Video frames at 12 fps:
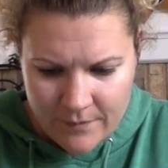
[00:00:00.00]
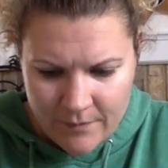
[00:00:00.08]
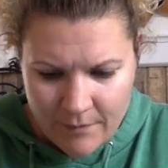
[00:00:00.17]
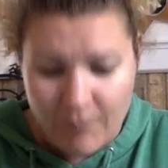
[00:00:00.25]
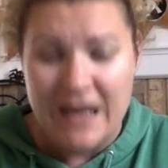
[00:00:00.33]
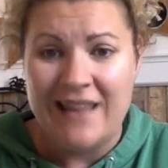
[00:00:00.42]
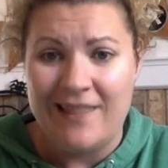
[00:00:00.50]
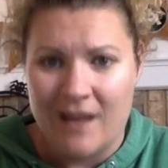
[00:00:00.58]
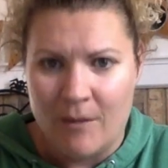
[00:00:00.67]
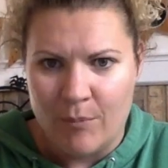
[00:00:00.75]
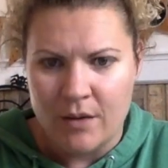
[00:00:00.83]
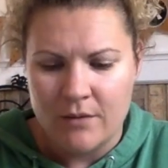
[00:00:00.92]
My
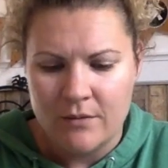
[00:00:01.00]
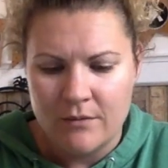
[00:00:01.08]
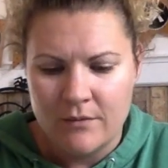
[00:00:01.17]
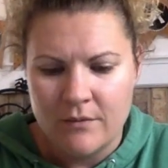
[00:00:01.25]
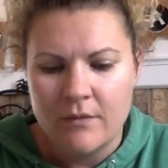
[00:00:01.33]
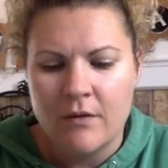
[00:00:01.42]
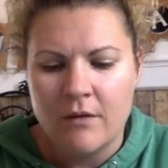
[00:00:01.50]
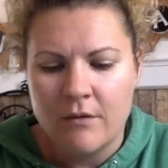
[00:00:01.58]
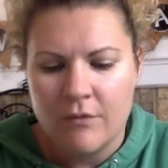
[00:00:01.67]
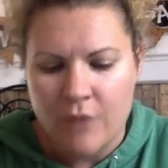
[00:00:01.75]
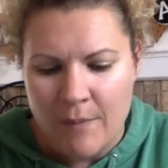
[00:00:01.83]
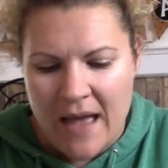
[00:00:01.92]
lumber.
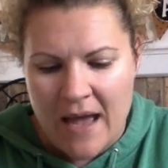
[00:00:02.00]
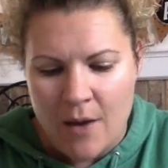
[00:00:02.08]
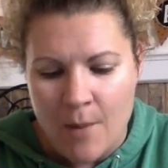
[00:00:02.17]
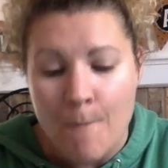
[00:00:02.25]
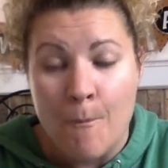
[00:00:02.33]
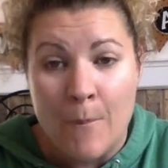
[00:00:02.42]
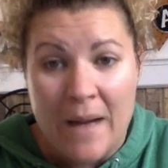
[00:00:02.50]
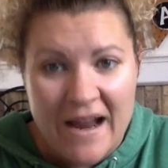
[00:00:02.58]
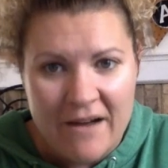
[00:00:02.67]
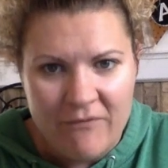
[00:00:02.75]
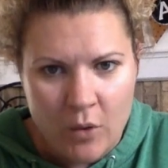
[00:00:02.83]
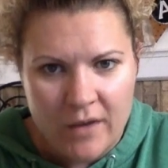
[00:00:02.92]
From out
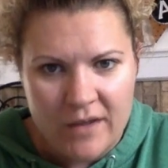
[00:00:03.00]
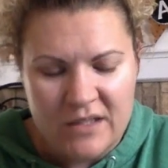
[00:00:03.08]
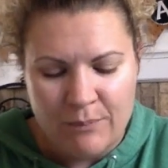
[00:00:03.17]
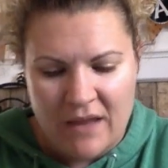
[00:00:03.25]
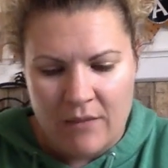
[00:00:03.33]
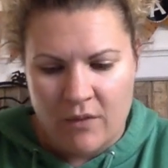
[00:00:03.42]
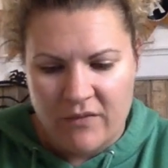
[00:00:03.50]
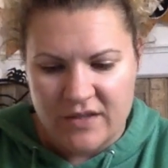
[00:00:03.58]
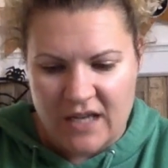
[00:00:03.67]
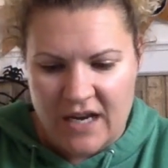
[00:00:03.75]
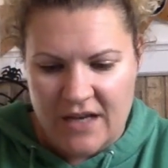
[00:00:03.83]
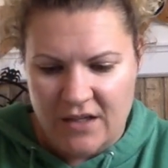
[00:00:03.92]
my forest by the
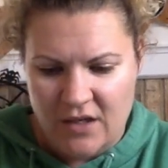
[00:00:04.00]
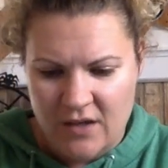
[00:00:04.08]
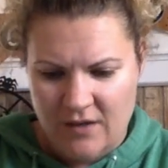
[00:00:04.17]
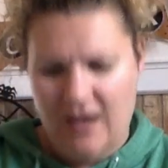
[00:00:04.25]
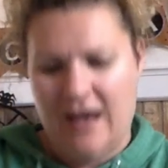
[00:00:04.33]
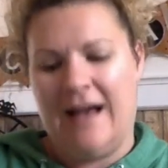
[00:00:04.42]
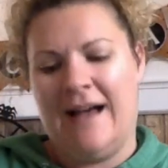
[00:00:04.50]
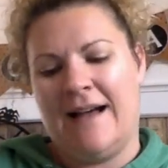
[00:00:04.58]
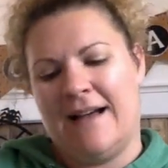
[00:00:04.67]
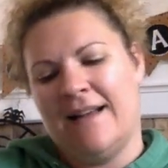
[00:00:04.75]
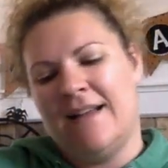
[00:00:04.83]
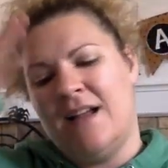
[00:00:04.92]
riverside. Ha
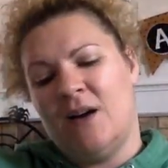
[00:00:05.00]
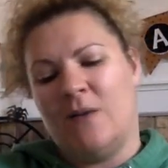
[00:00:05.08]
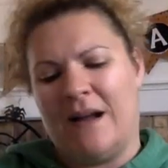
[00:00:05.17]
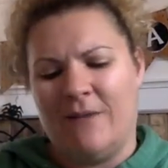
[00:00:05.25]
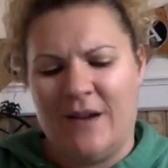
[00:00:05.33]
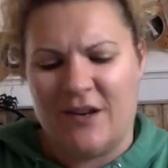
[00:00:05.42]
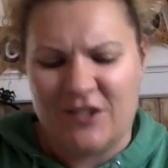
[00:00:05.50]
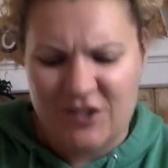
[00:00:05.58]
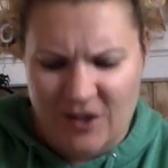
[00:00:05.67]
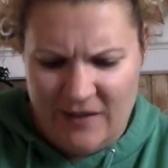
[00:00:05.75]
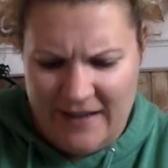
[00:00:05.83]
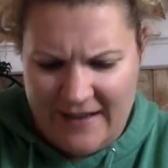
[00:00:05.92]
ha! Well, we are
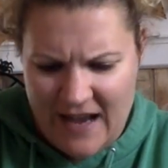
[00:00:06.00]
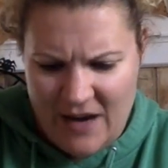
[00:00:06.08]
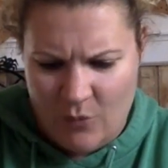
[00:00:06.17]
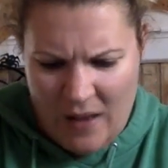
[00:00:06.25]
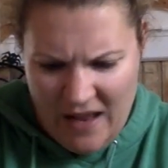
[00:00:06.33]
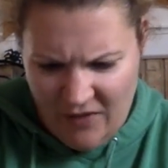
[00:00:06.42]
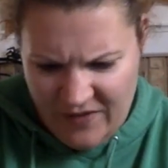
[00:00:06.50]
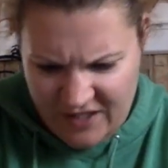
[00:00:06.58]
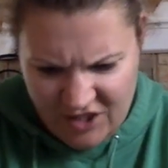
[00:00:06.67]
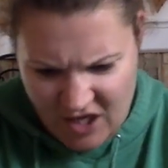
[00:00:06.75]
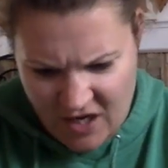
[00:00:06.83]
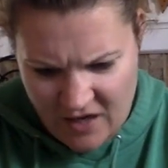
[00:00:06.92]
surely gone wild
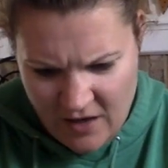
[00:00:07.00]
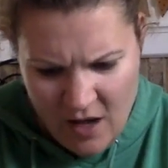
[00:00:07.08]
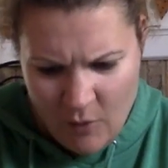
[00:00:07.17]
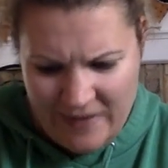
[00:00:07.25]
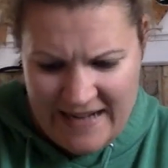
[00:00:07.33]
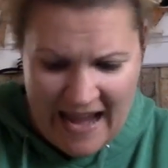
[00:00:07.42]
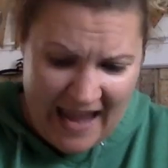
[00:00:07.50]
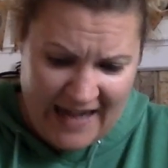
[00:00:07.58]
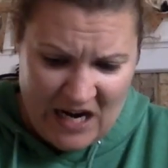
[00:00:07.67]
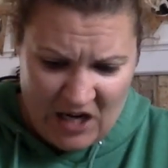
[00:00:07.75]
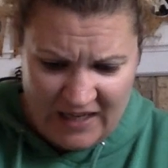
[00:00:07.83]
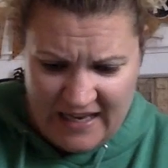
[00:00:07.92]
this year. What
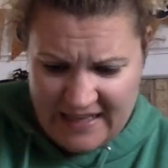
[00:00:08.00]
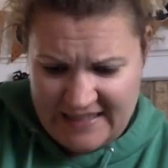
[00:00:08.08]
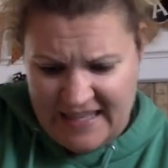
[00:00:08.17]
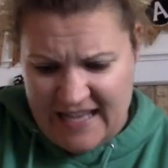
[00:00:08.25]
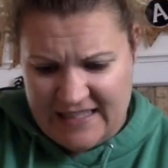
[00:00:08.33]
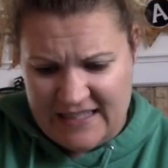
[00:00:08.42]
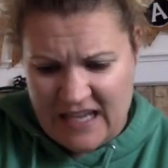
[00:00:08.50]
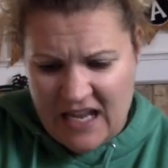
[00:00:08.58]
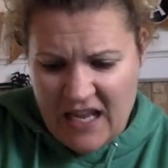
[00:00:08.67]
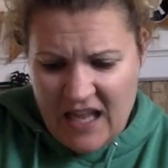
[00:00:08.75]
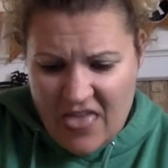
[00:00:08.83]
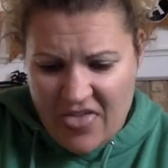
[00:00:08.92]
anarchy is this?
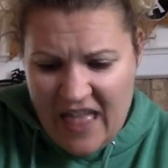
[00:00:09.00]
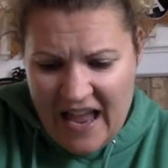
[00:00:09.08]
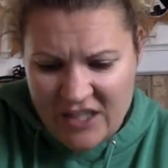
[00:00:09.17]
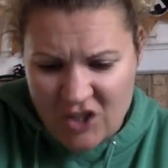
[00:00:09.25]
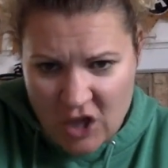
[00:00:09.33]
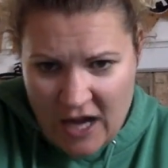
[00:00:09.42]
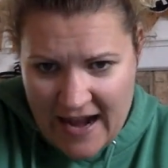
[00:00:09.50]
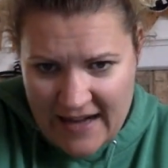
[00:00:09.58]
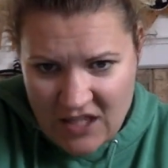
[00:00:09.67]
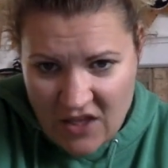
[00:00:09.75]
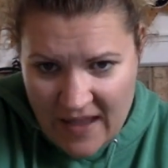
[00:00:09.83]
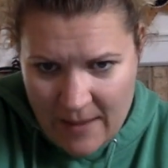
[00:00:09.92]
That
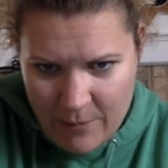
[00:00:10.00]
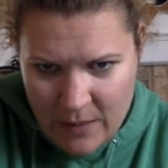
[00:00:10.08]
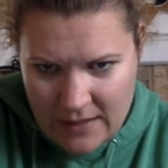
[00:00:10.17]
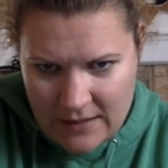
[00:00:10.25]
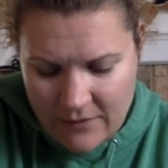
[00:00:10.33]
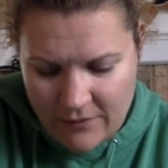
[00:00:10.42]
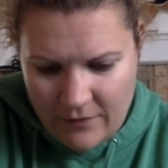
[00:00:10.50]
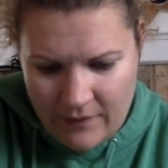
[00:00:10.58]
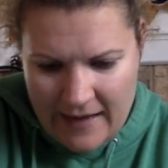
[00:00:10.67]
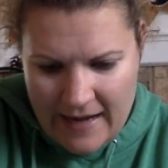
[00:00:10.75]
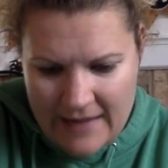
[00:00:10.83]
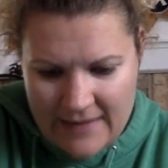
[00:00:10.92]
tract, that piece of
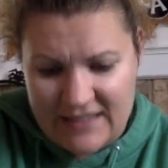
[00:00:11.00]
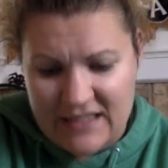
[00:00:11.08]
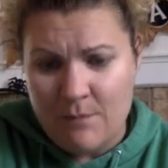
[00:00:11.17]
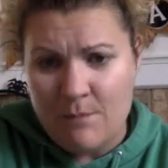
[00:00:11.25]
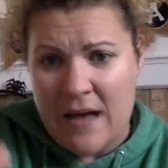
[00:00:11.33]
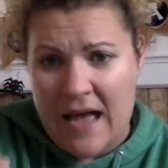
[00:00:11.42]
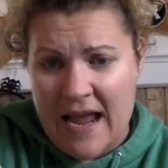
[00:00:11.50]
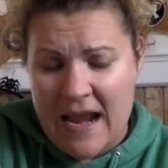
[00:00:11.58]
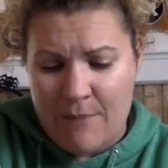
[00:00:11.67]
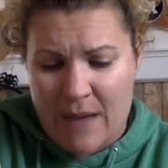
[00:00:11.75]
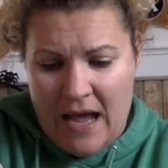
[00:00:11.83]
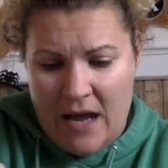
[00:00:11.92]
land, is in my
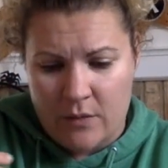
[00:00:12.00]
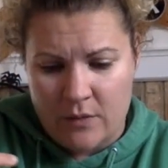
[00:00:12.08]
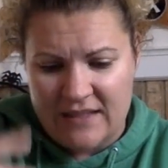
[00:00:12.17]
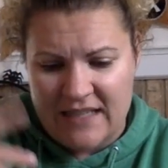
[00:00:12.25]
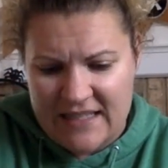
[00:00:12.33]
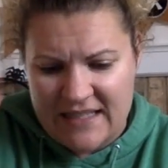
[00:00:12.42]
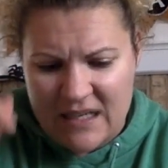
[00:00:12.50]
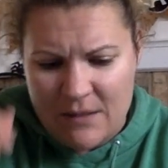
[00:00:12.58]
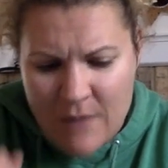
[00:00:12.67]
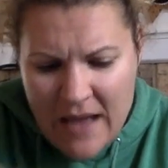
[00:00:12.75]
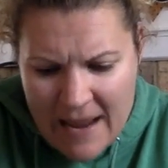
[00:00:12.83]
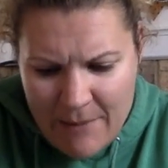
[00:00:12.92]
bounds. It's in
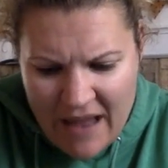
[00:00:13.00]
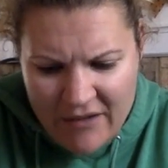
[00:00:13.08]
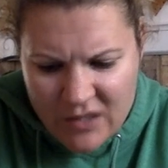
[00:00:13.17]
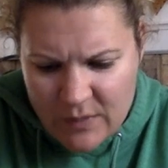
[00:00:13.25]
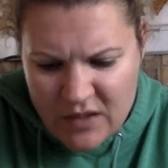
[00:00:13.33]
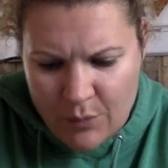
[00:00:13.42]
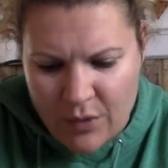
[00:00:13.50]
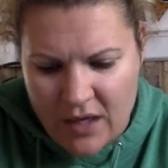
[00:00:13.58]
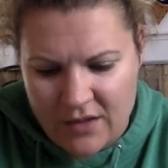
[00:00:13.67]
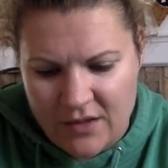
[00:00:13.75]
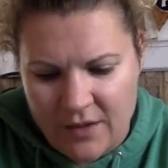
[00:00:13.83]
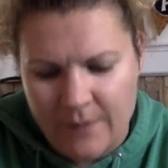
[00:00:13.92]
my bounds, Mr.
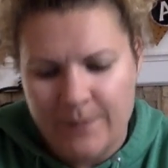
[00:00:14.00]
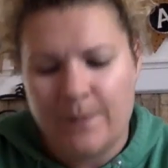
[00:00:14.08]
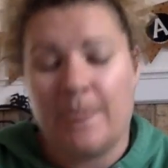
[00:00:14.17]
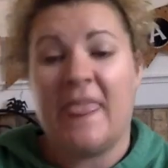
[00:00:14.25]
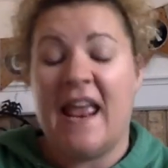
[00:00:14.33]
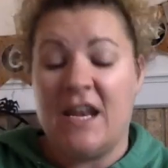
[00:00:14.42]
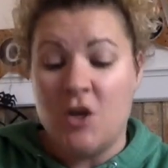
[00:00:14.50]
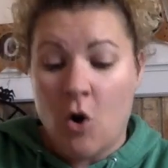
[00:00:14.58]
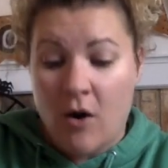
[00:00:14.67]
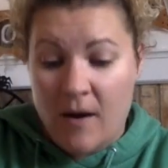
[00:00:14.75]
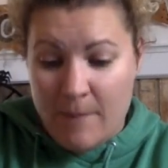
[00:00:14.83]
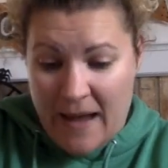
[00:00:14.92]
Proctor. In
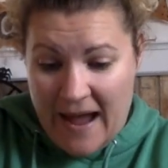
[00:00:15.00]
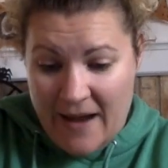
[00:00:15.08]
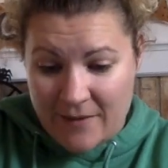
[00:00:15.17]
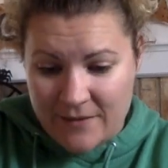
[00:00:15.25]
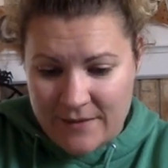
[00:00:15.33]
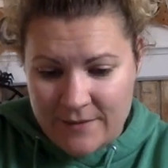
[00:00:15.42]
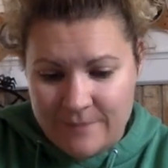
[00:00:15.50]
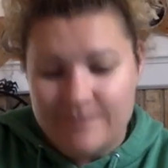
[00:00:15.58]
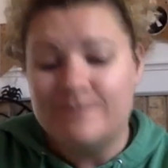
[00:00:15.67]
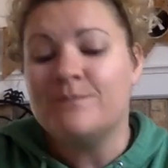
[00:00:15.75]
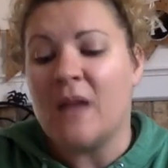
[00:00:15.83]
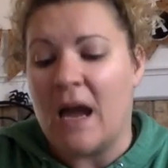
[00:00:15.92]
your bounds?
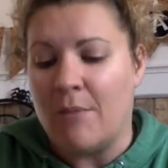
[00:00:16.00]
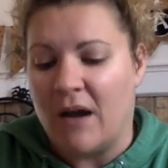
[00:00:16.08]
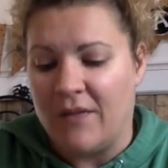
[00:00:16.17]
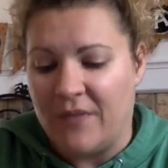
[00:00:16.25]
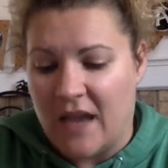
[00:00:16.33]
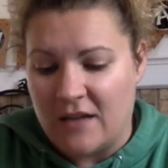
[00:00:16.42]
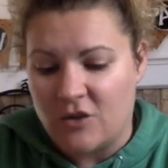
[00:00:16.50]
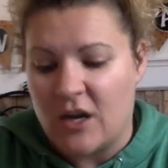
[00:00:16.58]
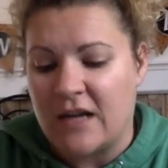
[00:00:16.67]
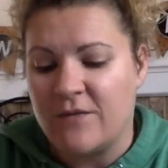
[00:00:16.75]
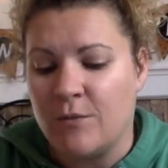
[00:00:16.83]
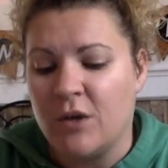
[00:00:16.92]
I bought that
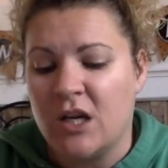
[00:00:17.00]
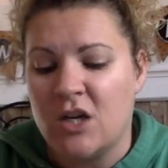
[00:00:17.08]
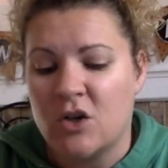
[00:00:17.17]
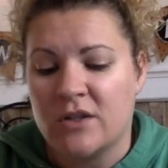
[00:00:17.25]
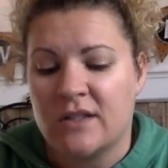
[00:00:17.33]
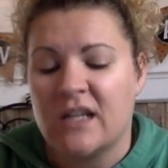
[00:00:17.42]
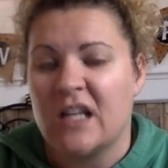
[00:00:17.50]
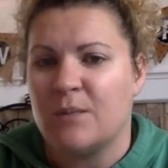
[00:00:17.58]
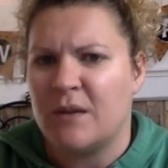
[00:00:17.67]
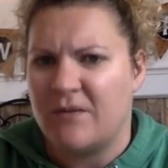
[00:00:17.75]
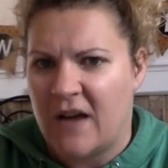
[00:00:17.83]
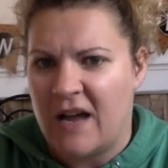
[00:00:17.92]
tract from Goody Nurse's
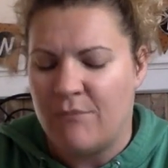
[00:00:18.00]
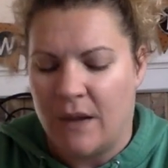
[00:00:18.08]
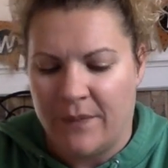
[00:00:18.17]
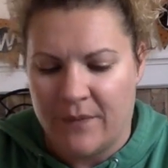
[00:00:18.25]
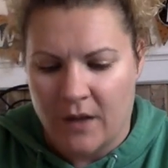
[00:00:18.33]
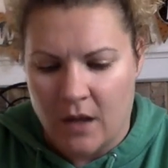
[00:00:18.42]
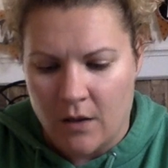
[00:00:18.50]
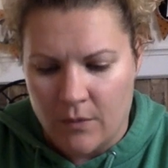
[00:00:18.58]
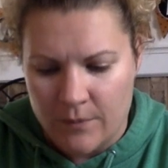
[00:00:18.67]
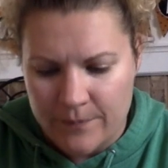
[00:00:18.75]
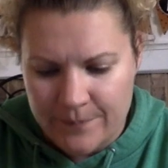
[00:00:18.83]
husband 5 months ago.